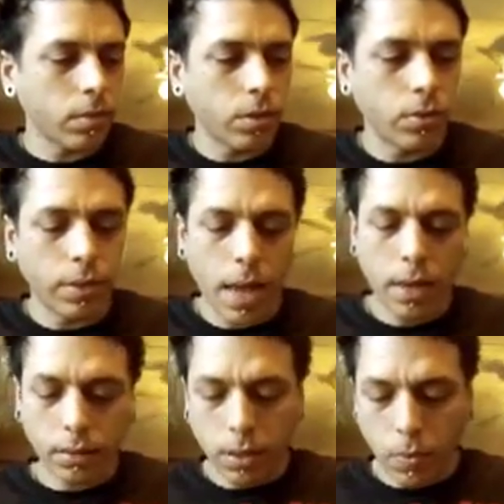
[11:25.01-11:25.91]
Use
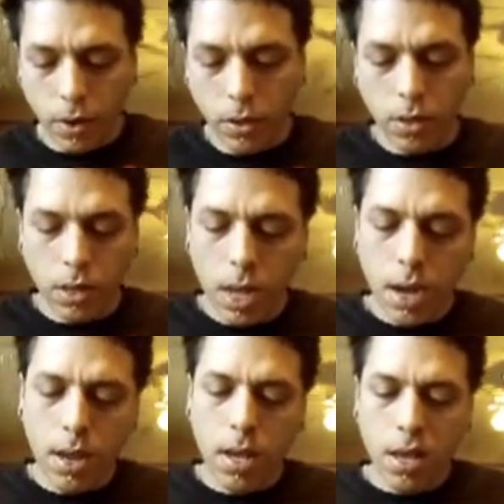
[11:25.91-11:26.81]
that somewhere along the
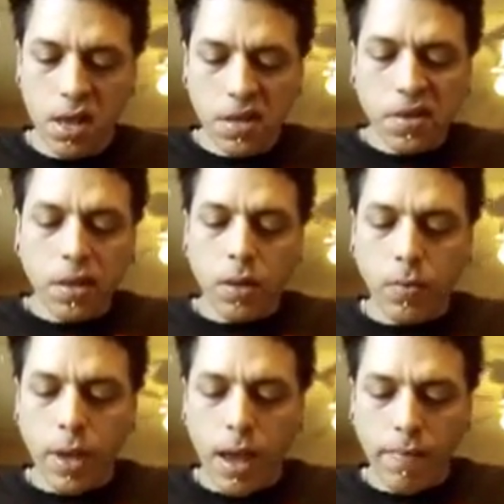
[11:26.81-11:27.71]
line.
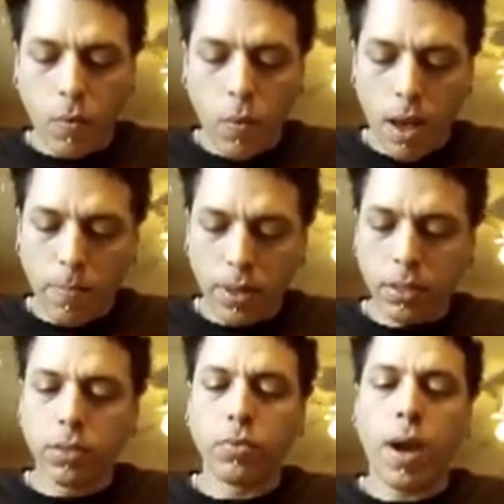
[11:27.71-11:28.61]
We have a
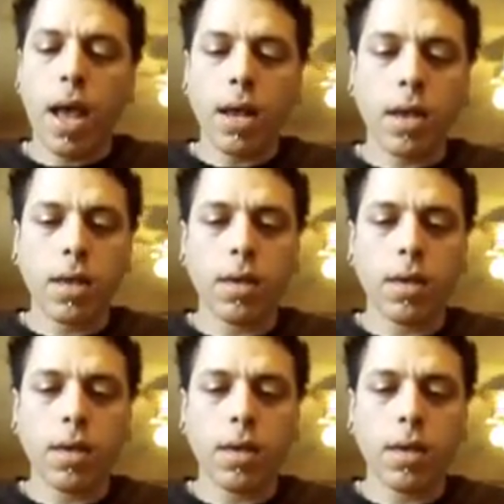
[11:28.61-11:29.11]
weapons rack,